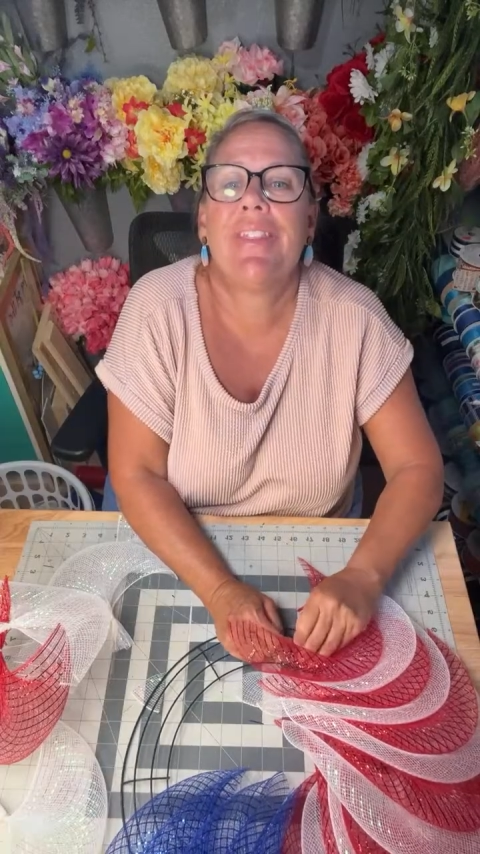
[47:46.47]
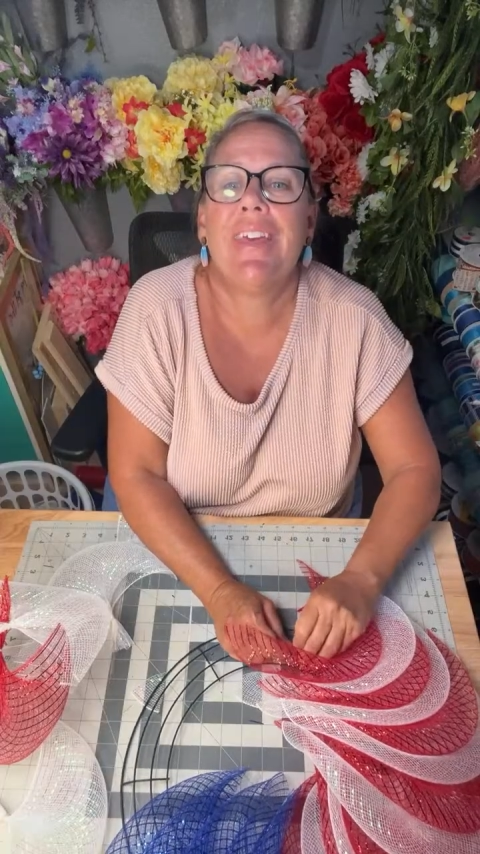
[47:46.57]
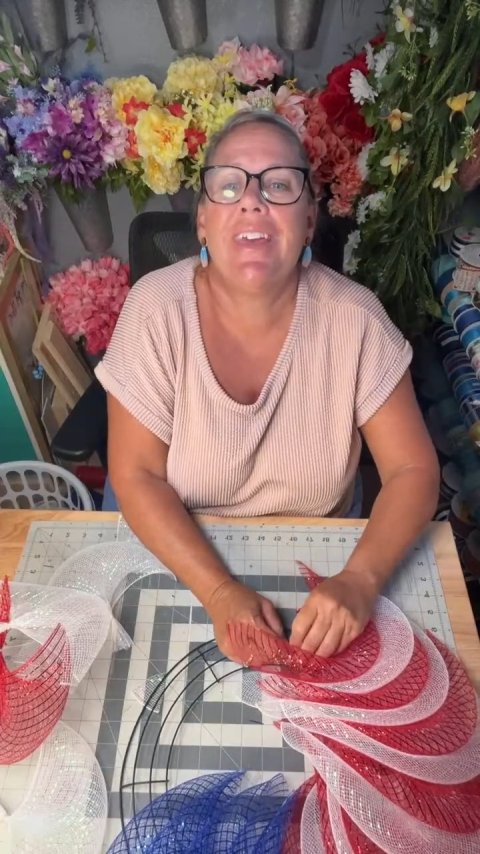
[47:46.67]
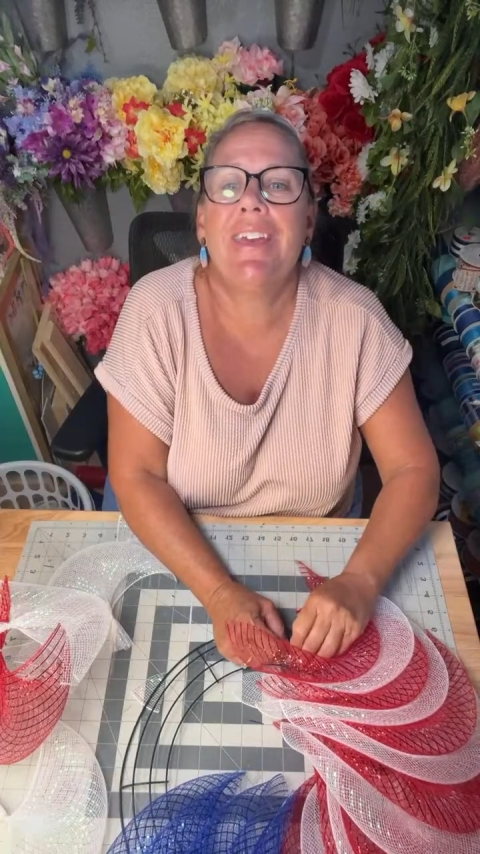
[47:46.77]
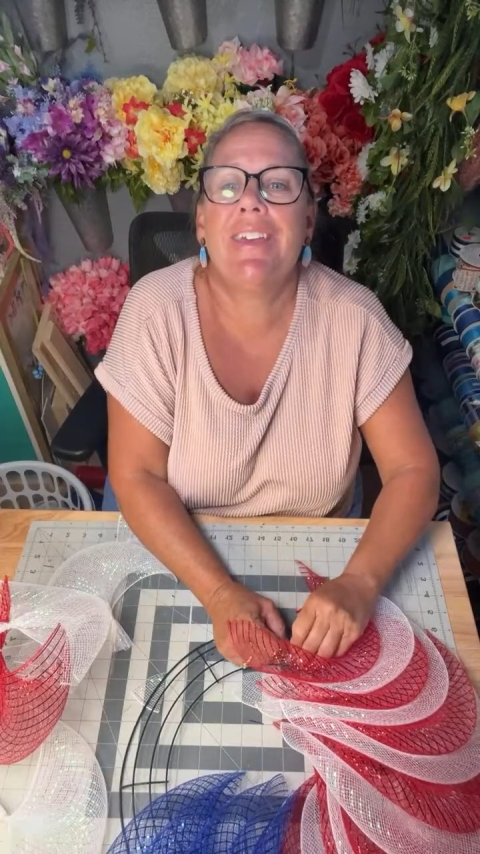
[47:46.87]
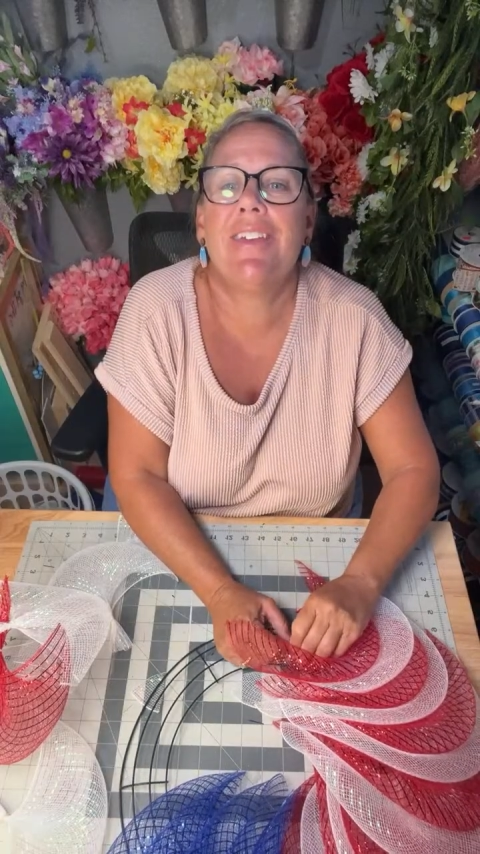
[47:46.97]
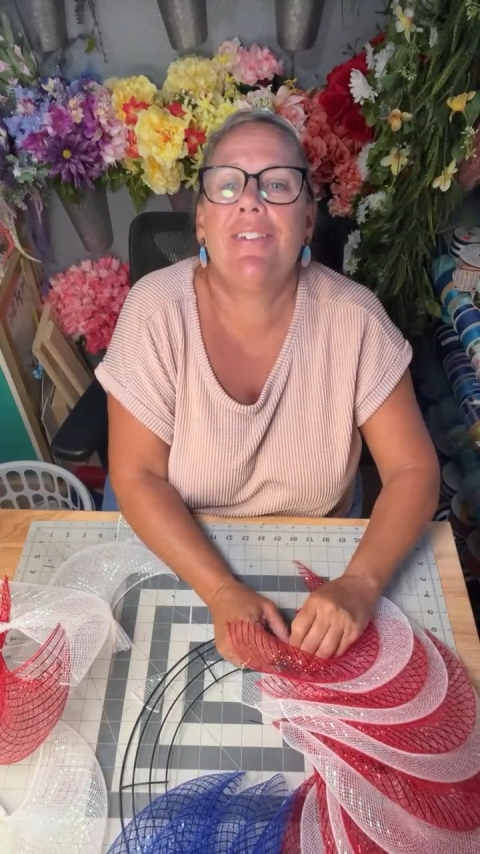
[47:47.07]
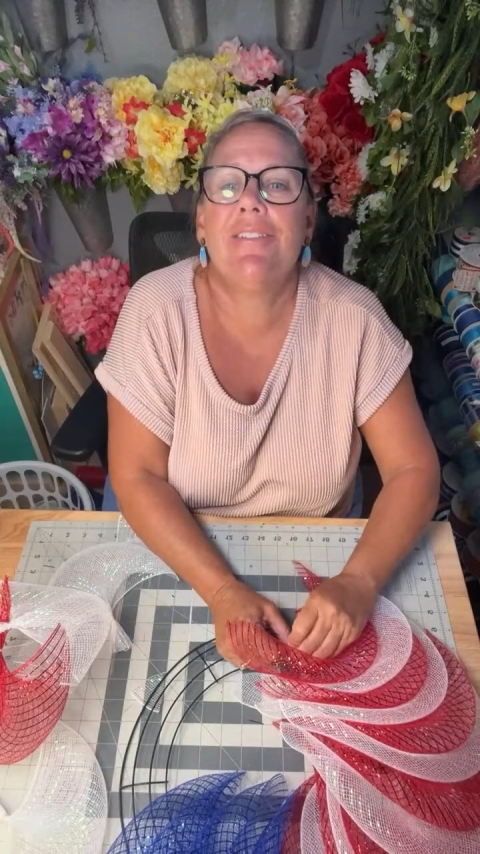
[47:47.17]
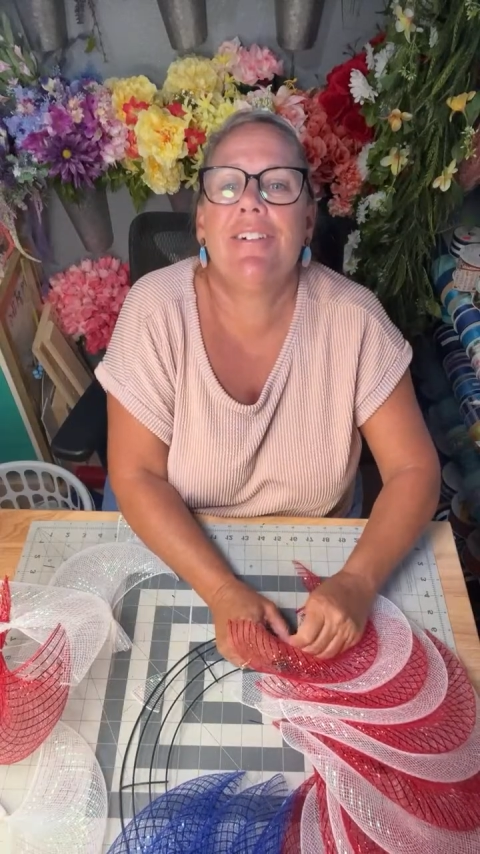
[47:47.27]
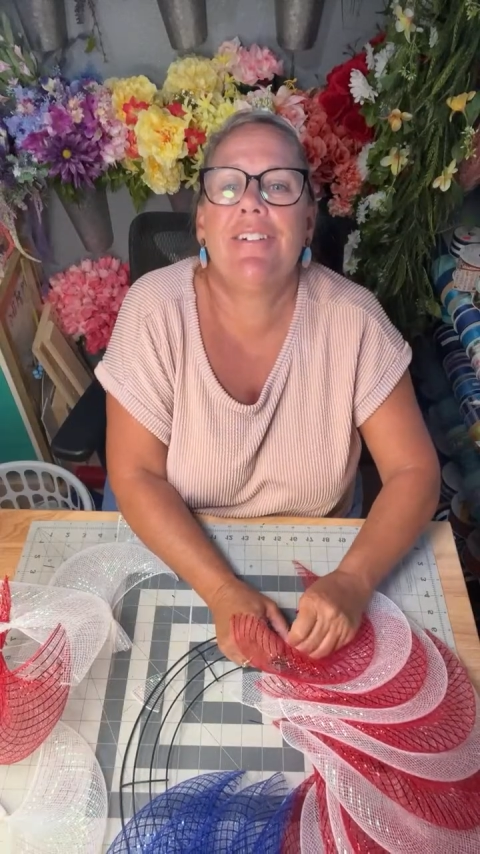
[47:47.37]
Thank
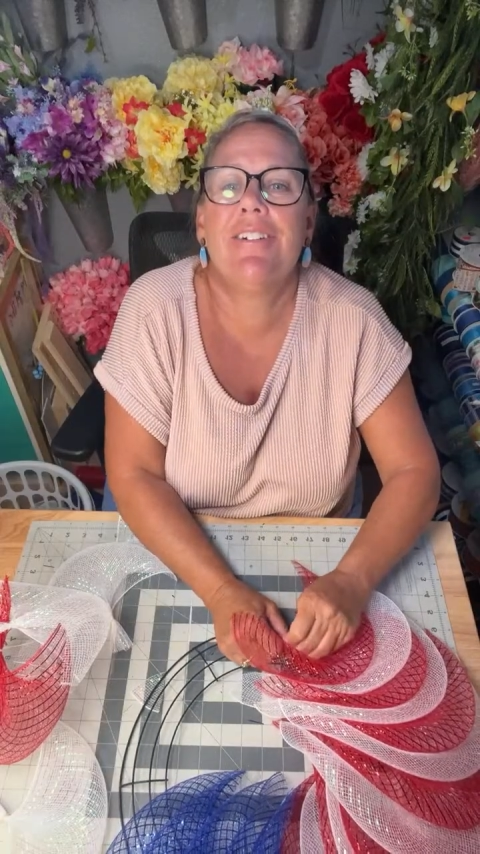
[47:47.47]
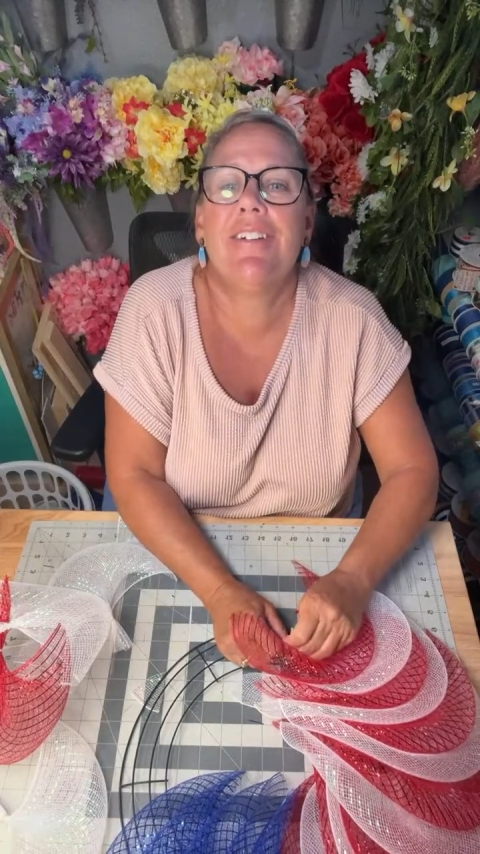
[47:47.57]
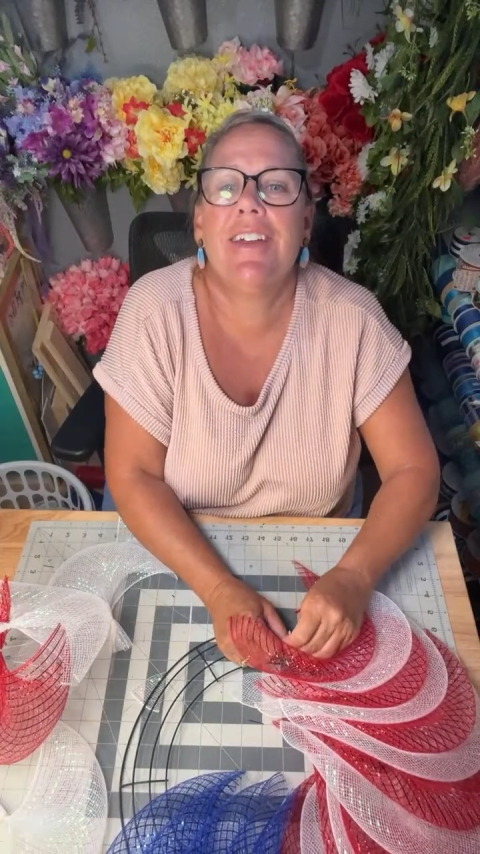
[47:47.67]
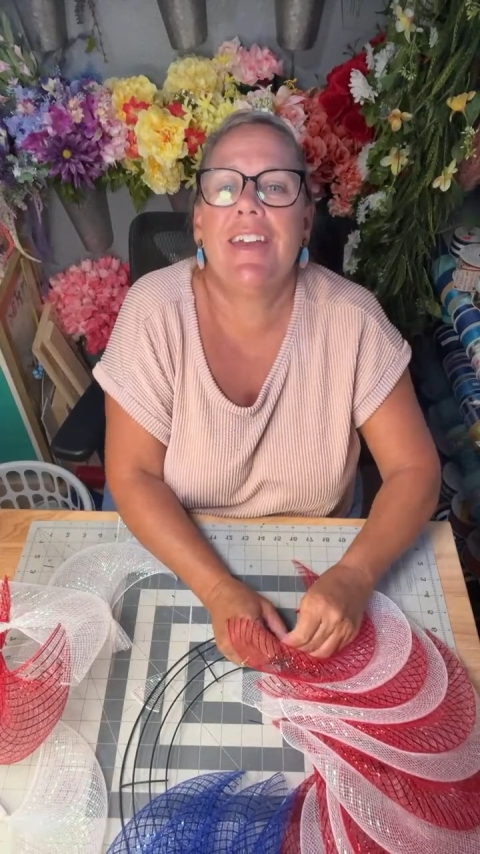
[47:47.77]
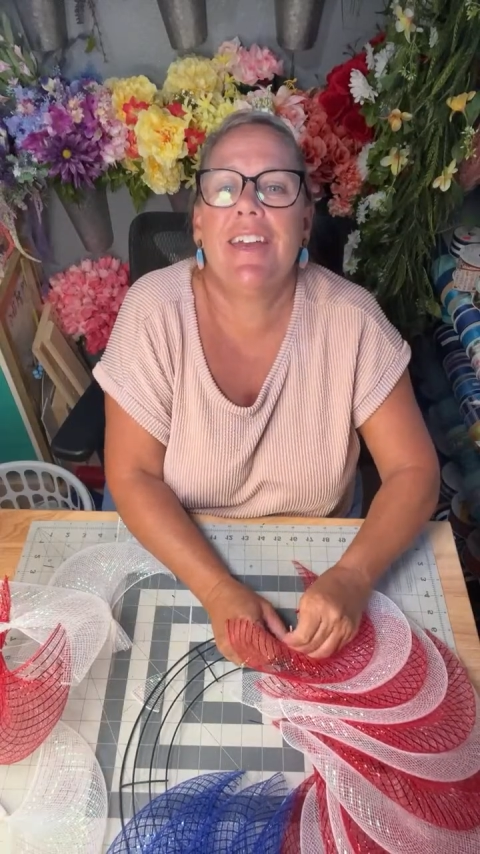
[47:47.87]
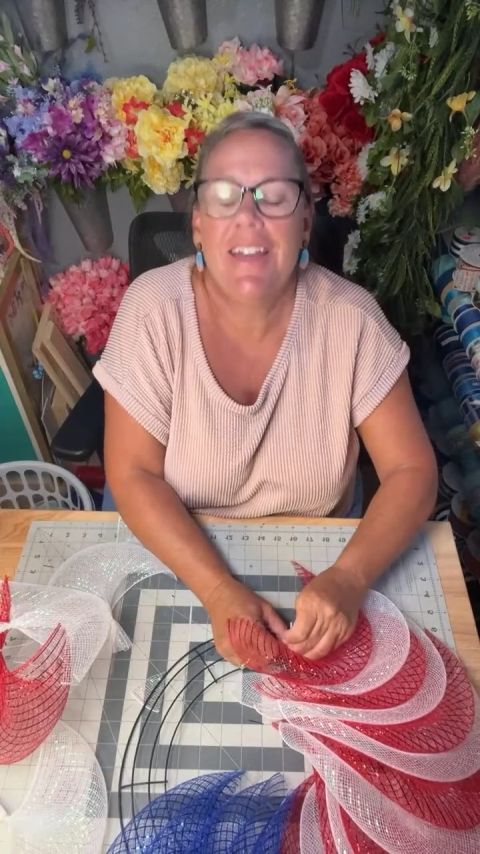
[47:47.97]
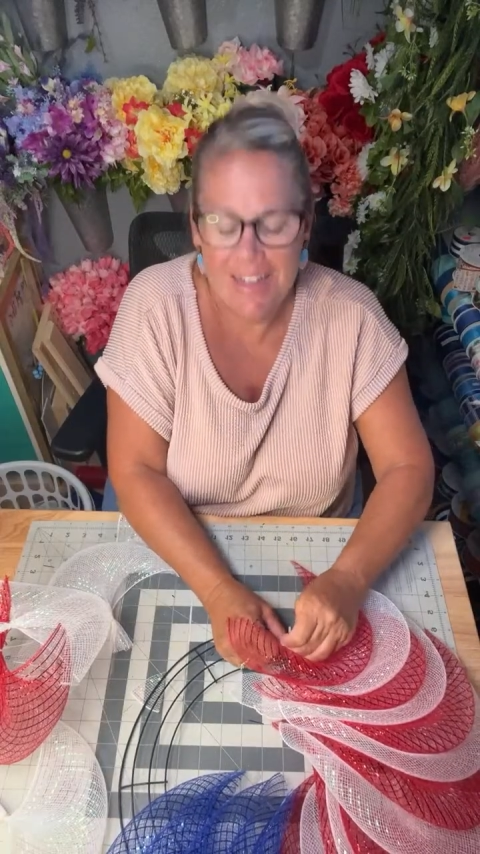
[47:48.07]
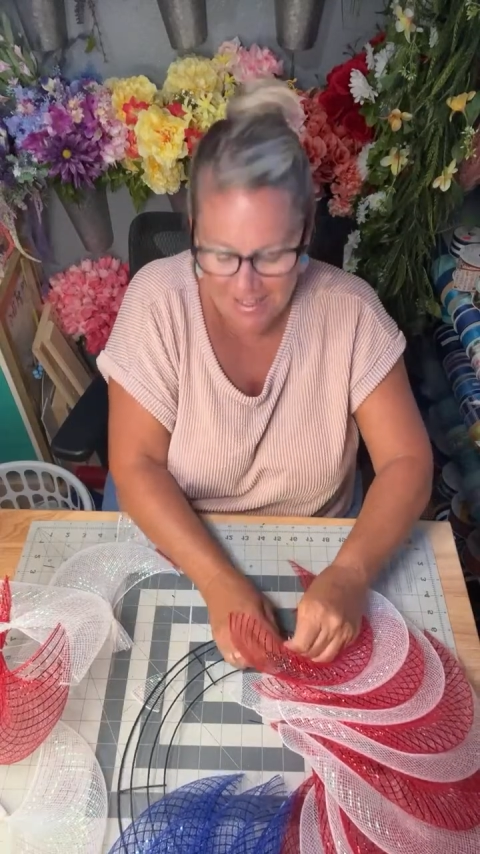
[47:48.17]
you, Lori.